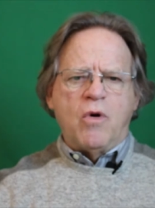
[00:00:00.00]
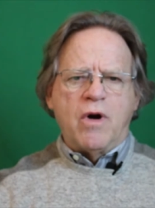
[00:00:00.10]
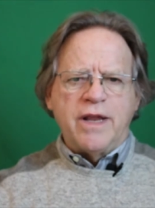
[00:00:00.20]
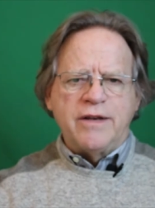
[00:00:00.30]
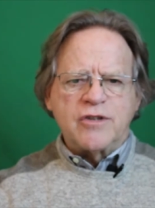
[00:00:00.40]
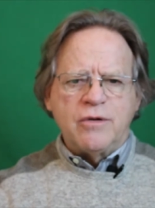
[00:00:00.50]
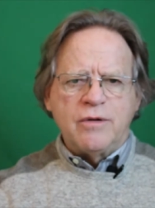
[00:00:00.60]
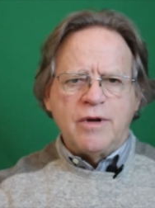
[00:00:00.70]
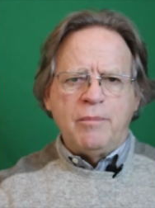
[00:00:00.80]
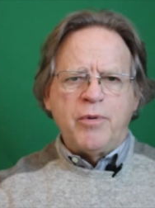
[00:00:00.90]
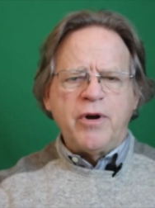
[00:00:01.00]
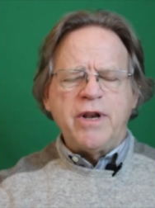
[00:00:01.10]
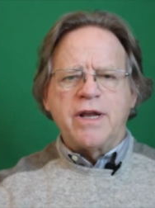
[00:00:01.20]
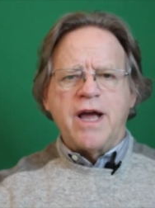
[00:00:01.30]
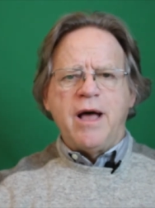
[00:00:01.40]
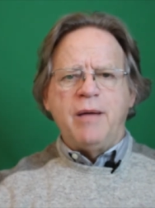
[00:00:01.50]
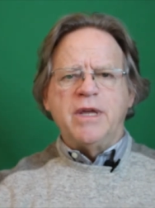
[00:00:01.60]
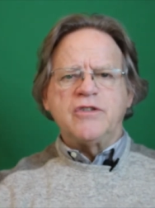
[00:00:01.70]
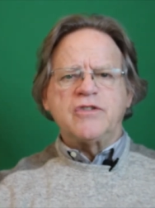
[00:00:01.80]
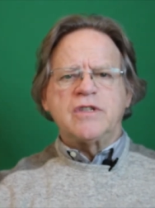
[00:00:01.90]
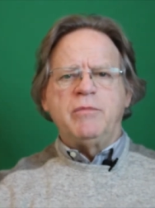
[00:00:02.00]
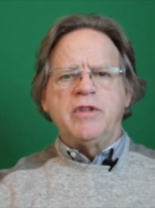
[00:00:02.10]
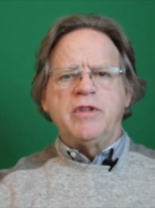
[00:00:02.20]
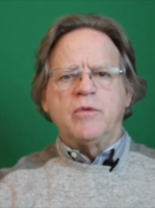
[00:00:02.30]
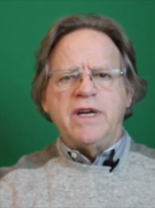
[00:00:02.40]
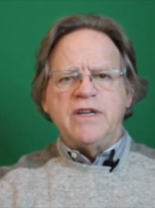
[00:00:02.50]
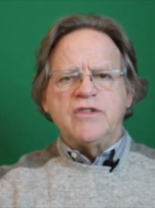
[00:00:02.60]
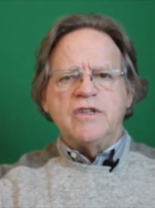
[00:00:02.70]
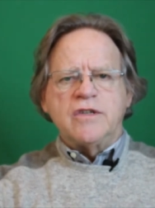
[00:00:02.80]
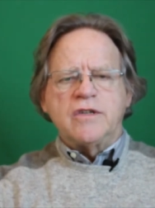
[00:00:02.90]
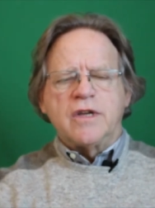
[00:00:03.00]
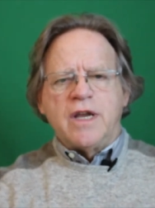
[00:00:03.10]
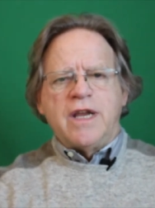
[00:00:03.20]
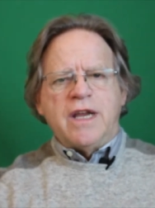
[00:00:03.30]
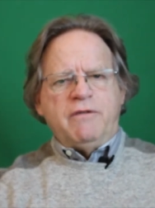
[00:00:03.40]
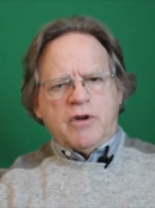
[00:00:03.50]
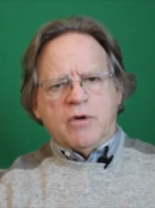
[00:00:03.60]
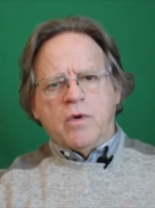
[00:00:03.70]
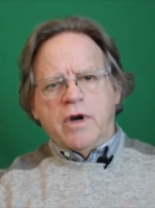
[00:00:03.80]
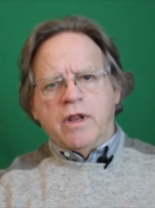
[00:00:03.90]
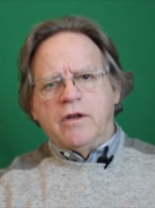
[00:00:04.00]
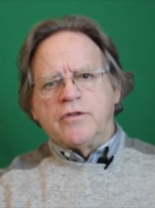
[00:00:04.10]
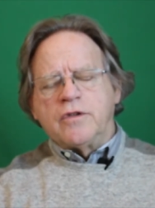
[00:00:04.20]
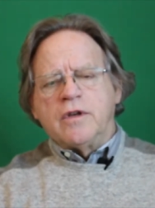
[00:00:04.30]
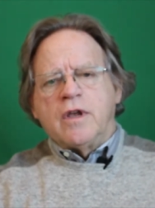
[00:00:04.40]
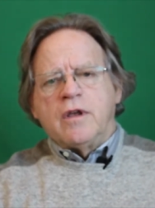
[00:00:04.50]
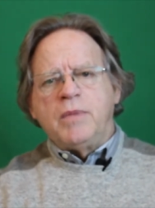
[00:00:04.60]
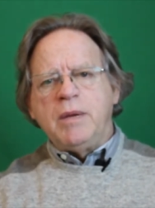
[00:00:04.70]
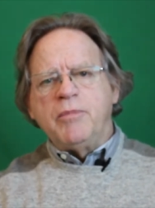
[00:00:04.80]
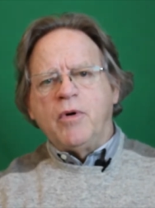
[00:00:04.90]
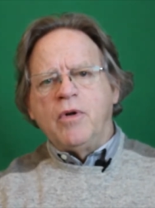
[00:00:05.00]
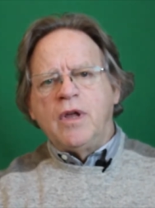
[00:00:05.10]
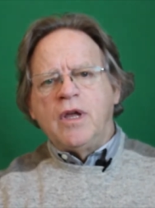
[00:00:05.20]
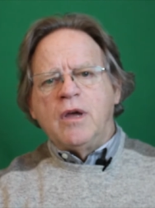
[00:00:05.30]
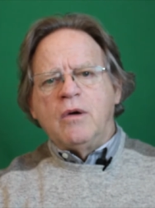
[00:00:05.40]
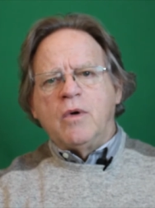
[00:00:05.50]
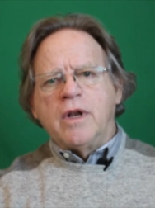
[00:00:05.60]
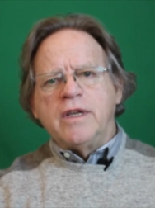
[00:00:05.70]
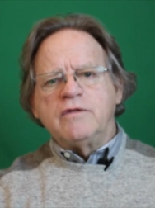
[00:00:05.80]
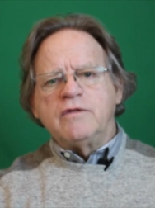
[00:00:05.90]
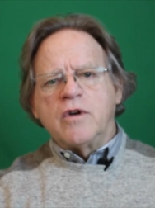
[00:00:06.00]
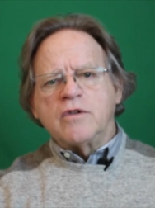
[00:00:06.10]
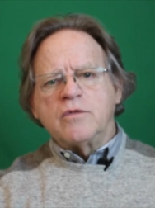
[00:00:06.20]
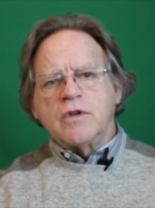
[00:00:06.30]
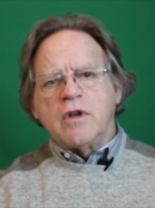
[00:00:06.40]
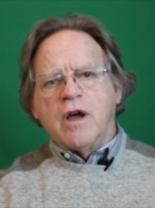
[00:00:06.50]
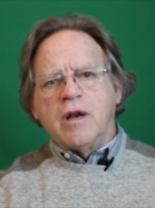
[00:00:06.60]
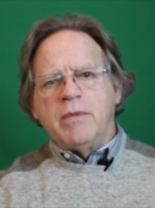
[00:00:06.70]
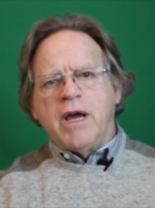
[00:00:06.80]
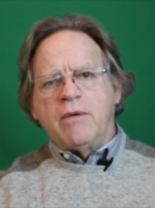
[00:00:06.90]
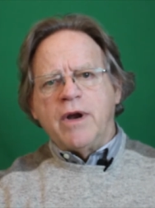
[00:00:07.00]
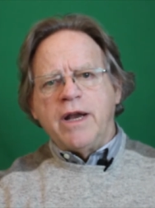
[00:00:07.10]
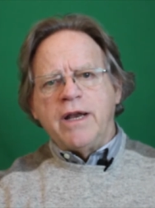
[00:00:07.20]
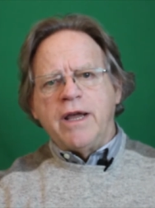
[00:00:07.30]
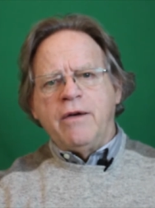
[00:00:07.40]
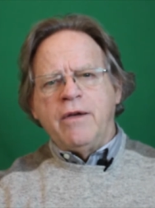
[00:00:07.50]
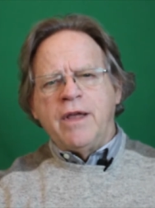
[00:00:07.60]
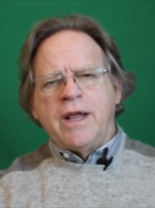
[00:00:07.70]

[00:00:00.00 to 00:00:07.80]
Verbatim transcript: And so uh, put in the comments some of the reasons if you're one of those people, one of these folks we're talking about right now.